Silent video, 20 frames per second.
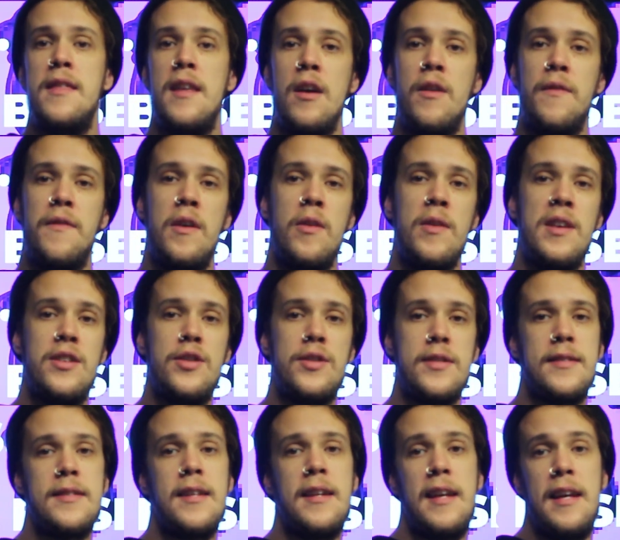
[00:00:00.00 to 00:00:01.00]
they are very
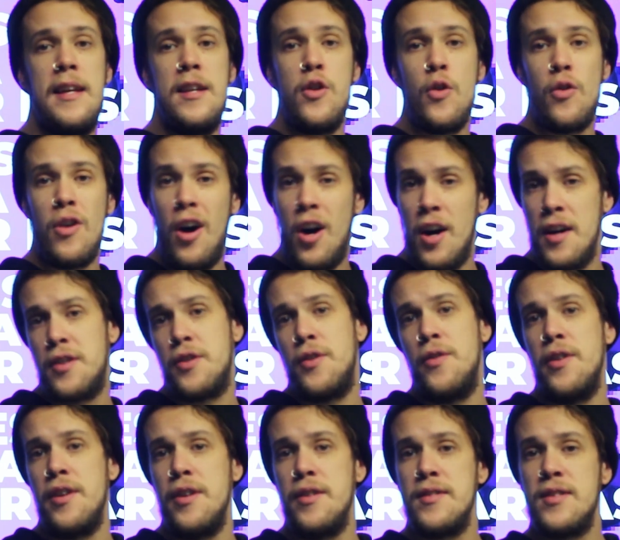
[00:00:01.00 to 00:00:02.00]
interested in your art
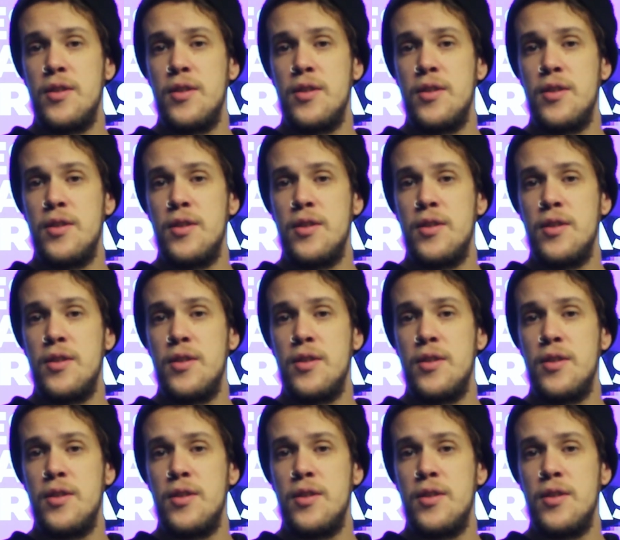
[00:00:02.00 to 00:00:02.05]
career.